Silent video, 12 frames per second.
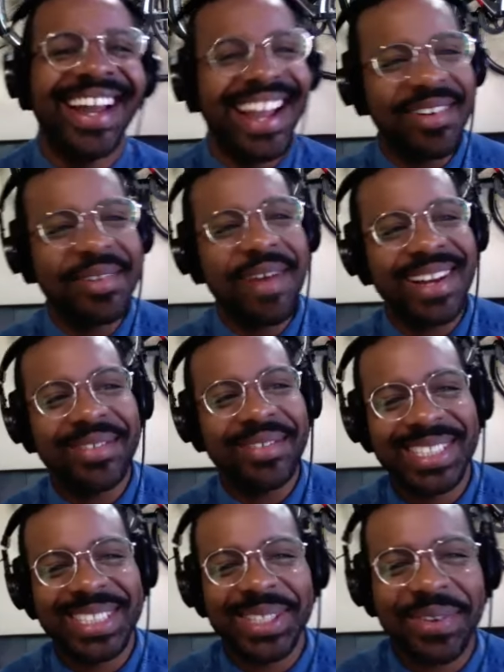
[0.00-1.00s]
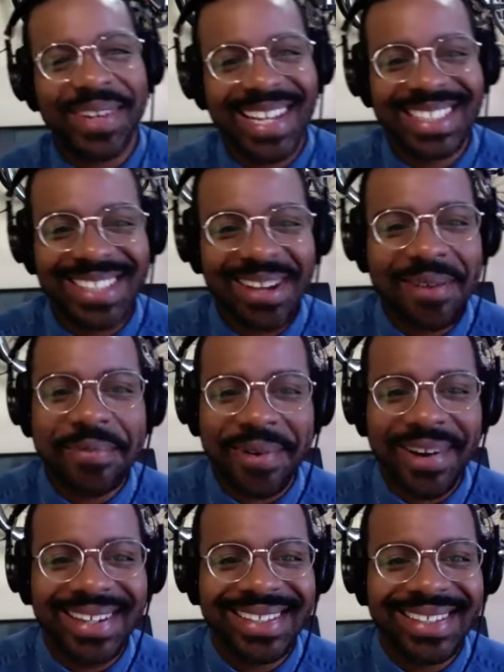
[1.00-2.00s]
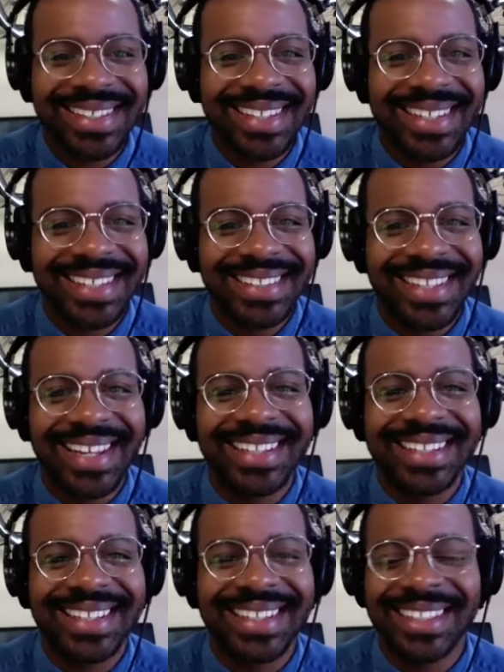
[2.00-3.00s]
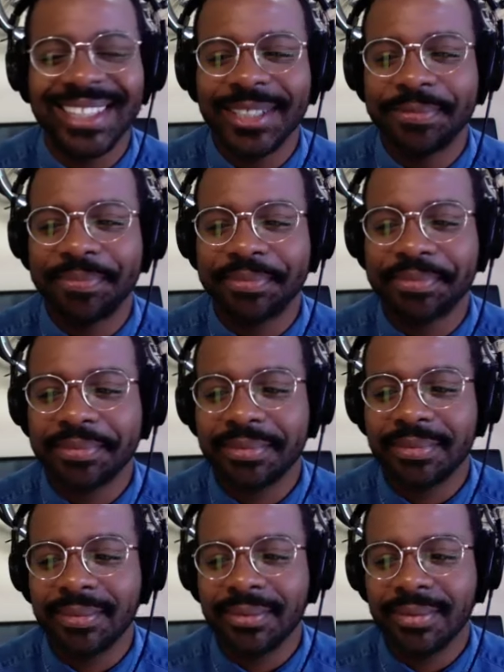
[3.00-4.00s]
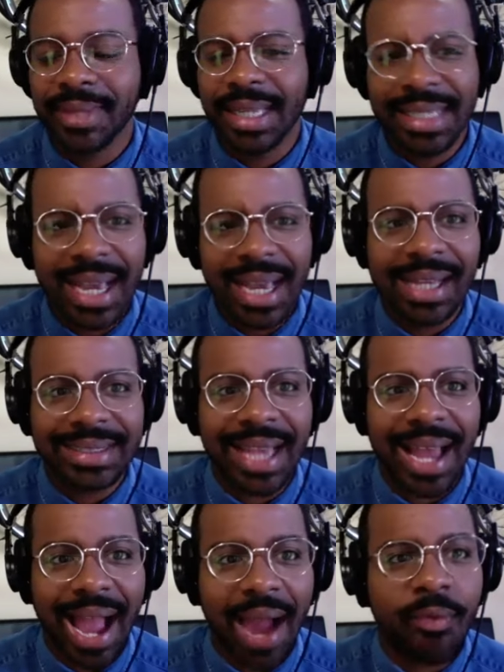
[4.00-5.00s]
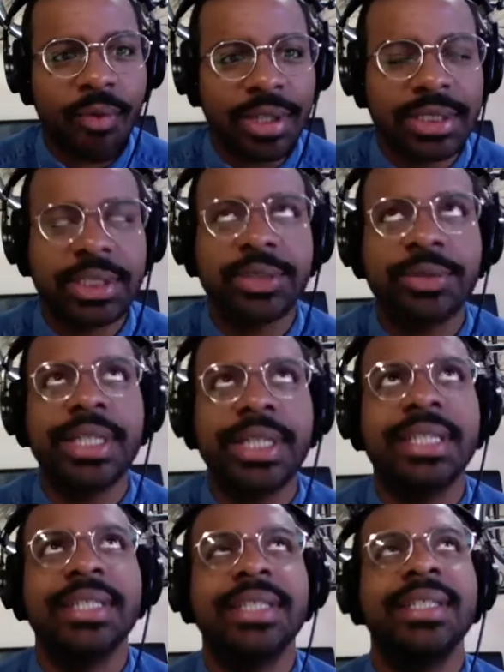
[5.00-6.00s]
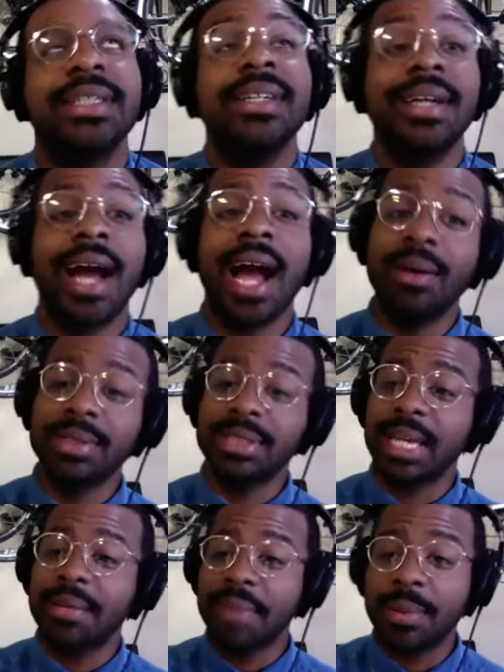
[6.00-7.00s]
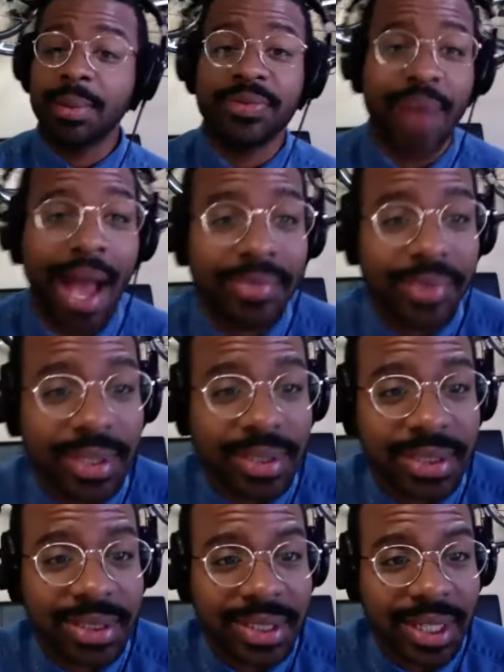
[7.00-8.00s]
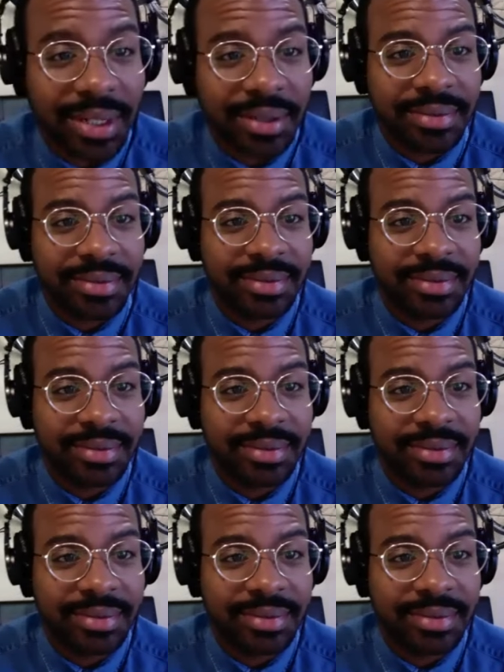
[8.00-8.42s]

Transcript: Everybody wants to quit at some point. Like, um, yes, I, I wanted to quit. I would say maybe five years ago.